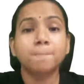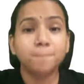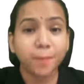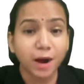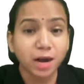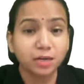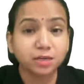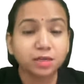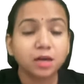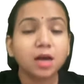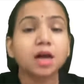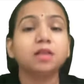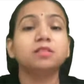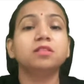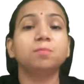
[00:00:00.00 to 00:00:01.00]
But
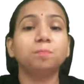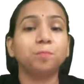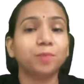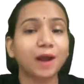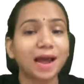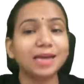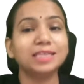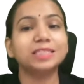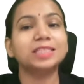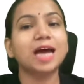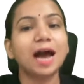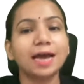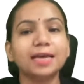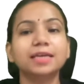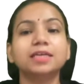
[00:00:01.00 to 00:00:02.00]
the price
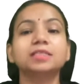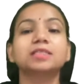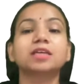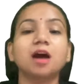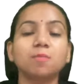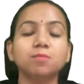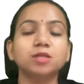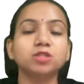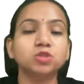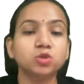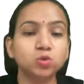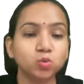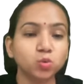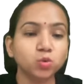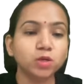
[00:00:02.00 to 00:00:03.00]
hike is coming
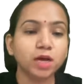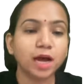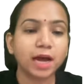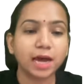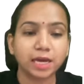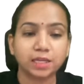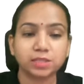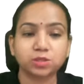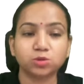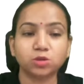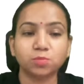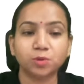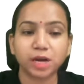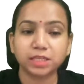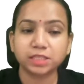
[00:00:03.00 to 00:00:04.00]
soon, guys. So the
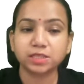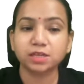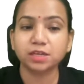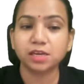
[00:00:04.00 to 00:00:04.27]
prices are